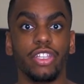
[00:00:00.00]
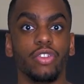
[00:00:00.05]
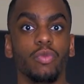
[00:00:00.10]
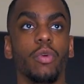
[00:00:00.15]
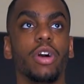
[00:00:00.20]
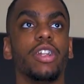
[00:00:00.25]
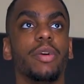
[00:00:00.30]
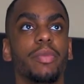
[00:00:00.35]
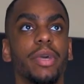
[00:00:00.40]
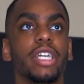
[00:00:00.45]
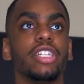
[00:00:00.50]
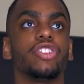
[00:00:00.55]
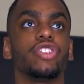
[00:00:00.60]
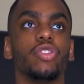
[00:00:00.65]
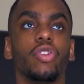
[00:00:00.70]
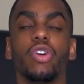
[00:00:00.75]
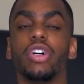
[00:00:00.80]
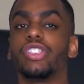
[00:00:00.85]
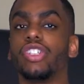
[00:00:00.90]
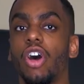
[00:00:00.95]
You wanna make
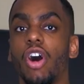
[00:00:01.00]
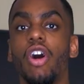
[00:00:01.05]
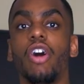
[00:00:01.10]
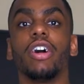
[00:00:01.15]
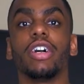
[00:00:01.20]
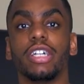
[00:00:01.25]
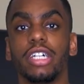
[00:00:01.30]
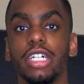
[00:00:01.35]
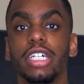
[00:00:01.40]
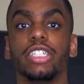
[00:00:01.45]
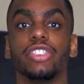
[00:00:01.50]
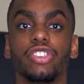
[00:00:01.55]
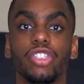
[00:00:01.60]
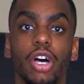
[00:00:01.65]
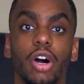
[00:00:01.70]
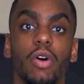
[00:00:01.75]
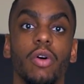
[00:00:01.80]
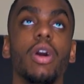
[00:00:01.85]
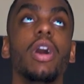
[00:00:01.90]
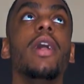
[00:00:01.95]
sure it's all good.
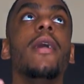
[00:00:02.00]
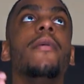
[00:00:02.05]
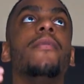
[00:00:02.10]
So